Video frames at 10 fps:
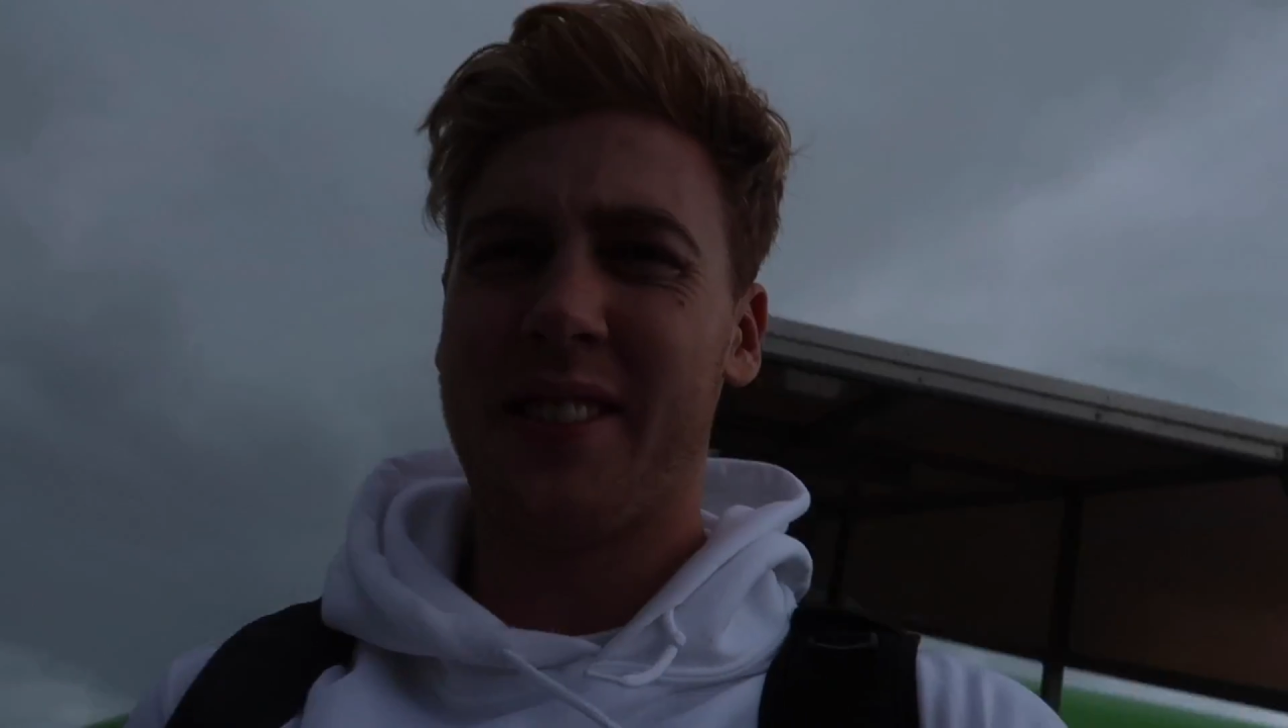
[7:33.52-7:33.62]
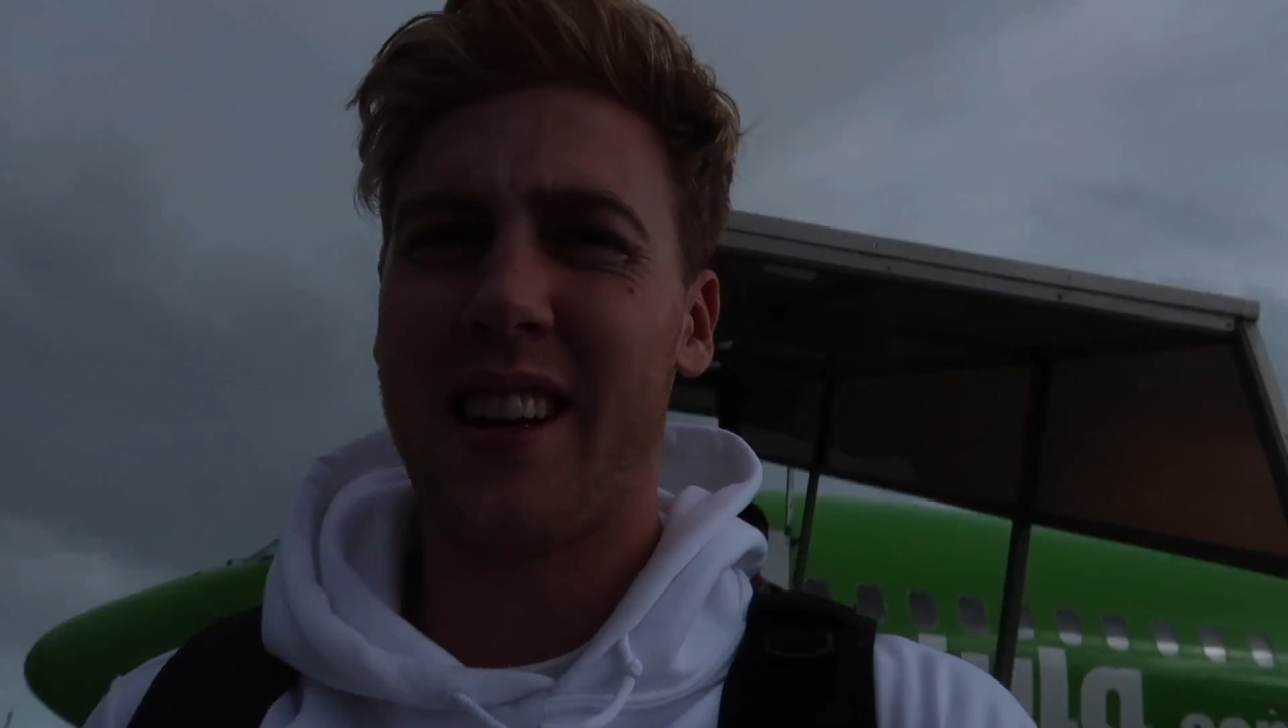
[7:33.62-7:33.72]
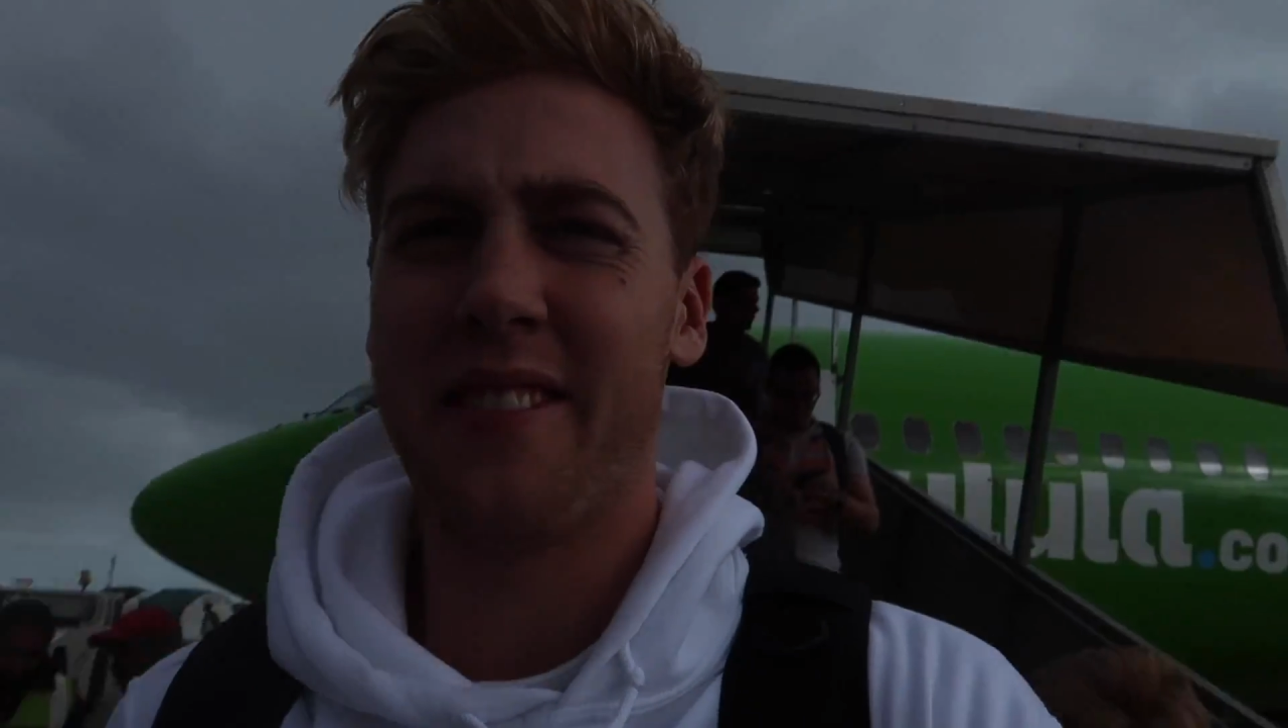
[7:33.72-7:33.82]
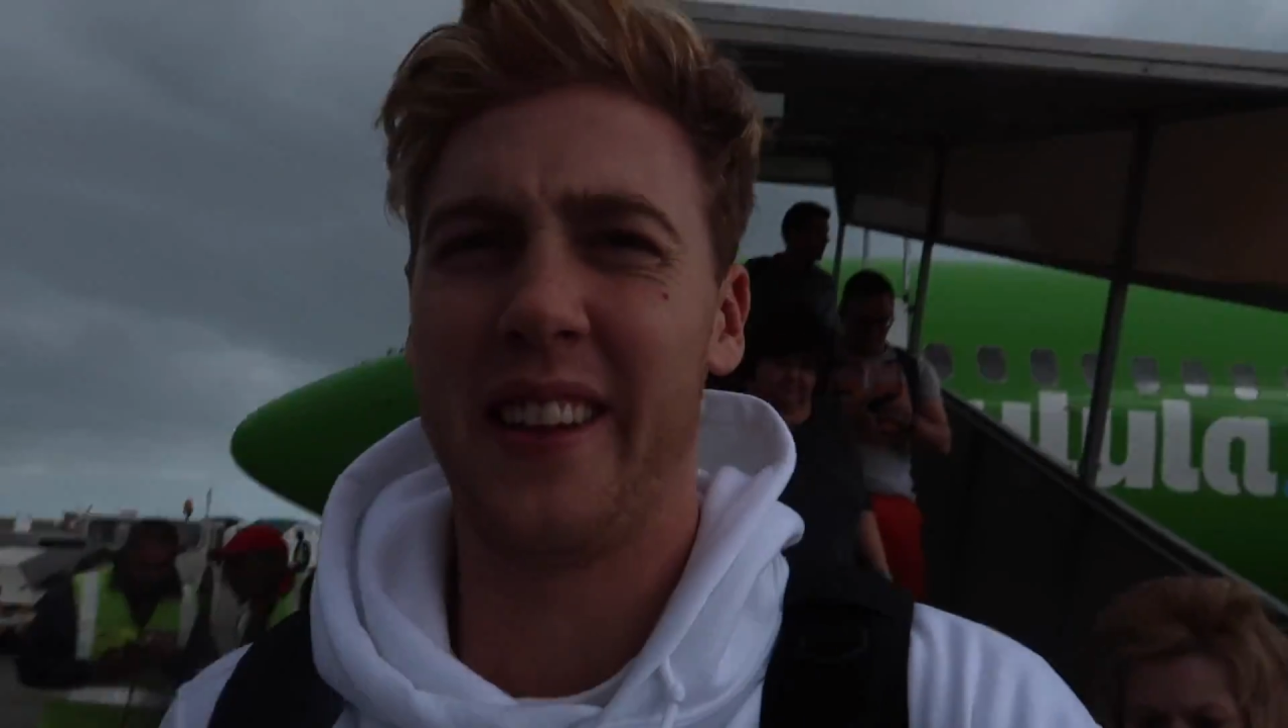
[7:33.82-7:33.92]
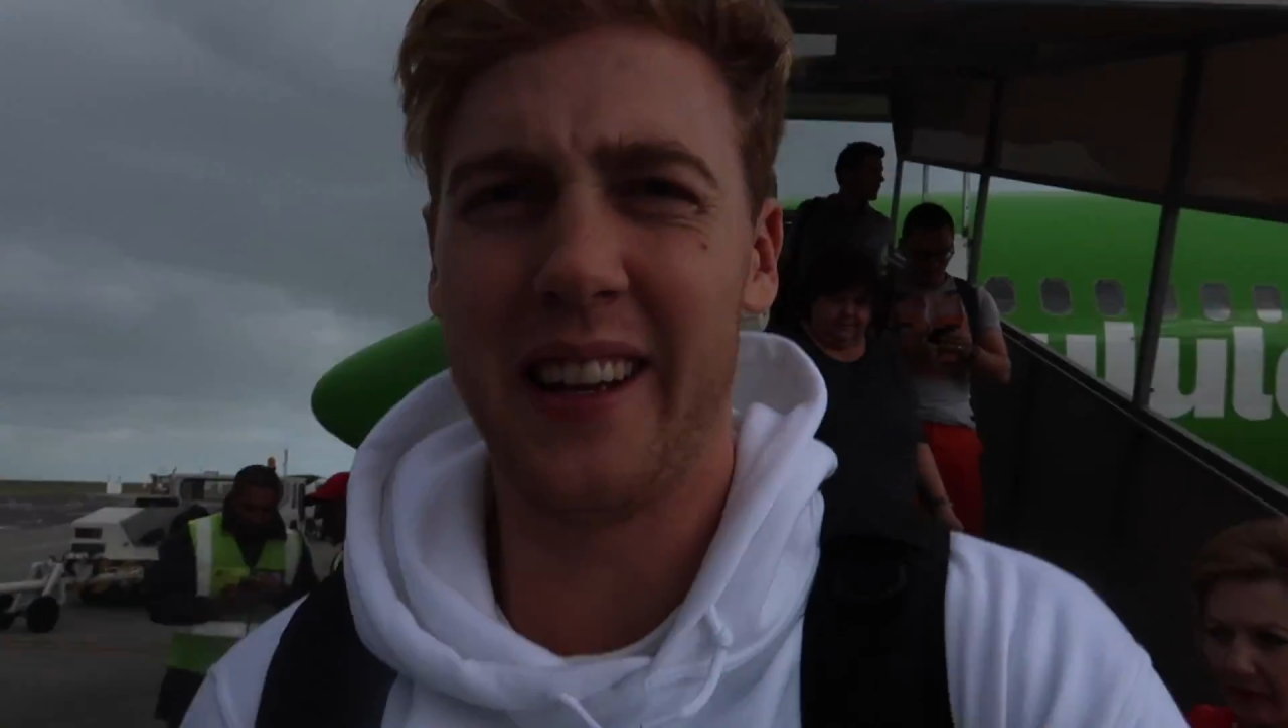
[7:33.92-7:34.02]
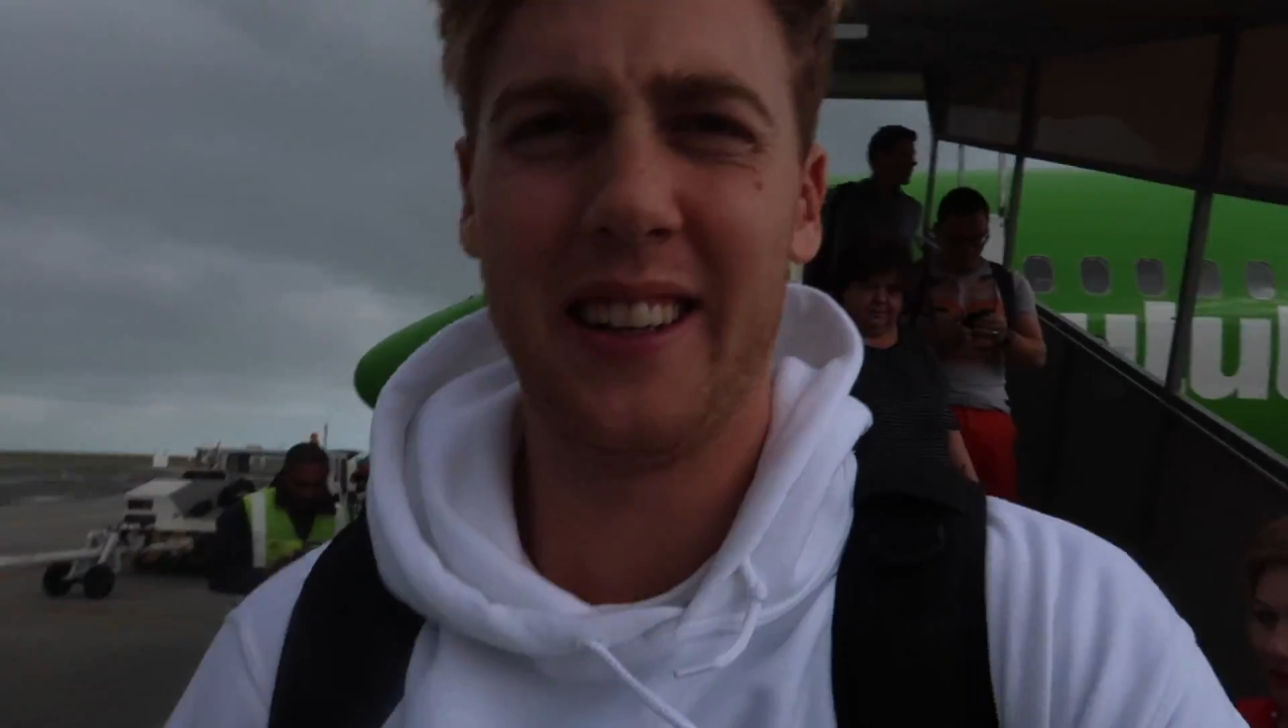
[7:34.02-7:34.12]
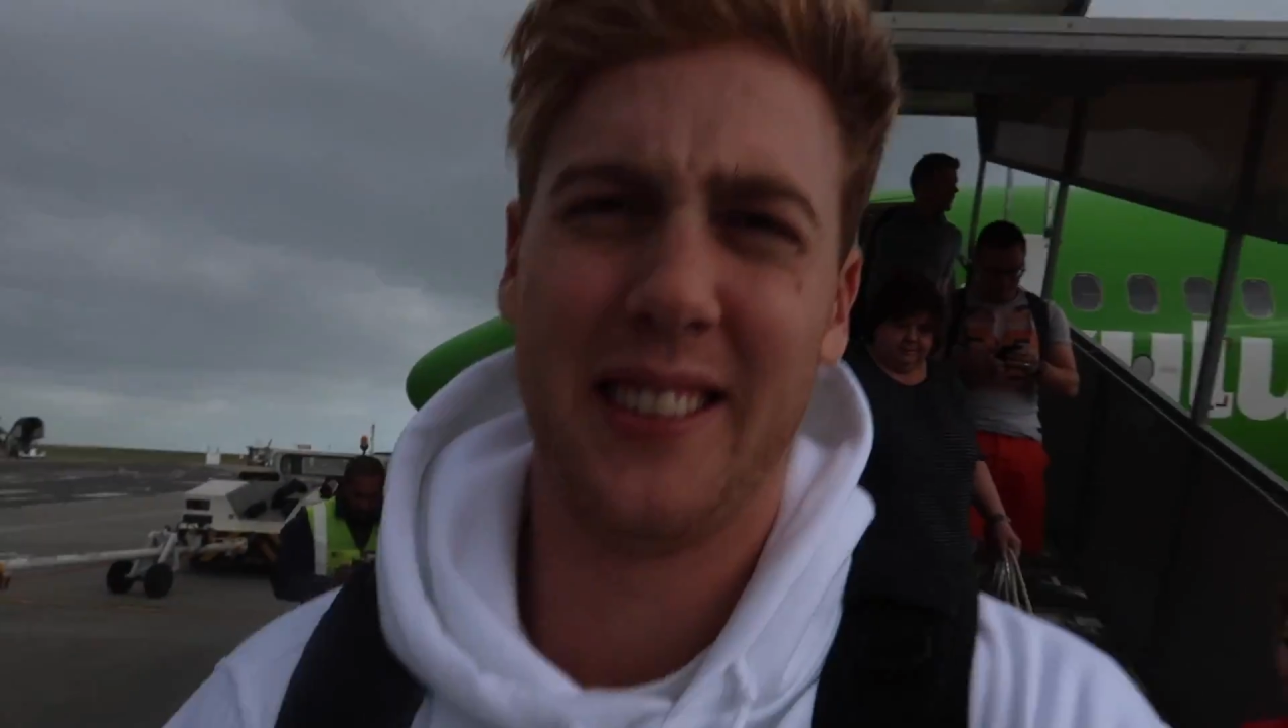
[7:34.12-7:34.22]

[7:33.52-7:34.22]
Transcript: We arrived at